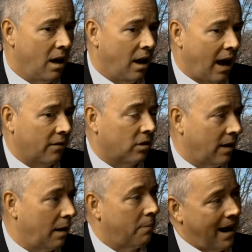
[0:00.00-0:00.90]
And after
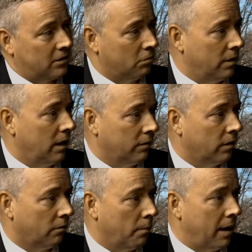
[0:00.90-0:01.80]
that, back to reading for
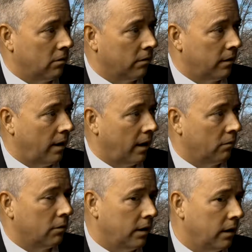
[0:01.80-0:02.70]
the remainder of the day,
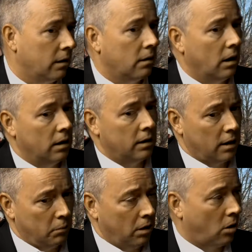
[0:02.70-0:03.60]
reading
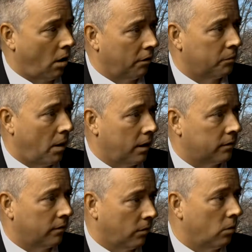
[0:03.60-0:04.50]
email correspondence
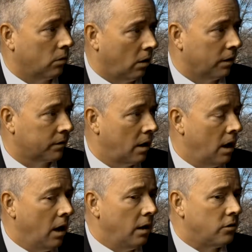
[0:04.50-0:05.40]
and phone calls.
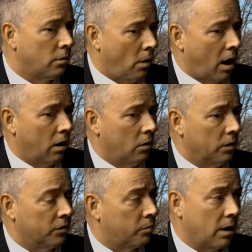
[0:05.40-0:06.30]
Tomorrow
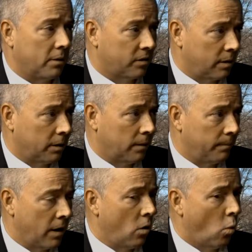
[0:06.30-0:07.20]
is pretty much similar.
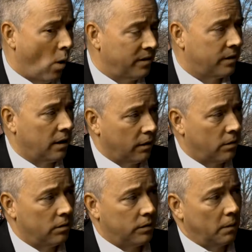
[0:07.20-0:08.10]
Wednesday and
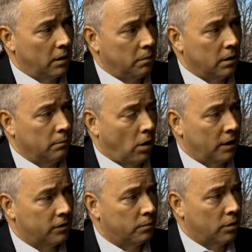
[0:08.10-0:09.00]
Thursday, I'm going to be in
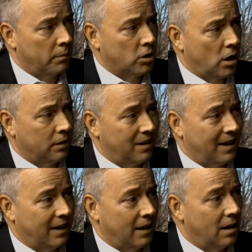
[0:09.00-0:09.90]
Boston pretty much all day,
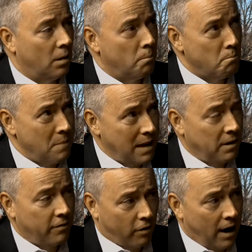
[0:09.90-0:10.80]
and maybe
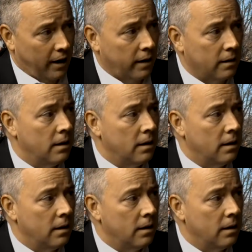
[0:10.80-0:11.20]
Friday.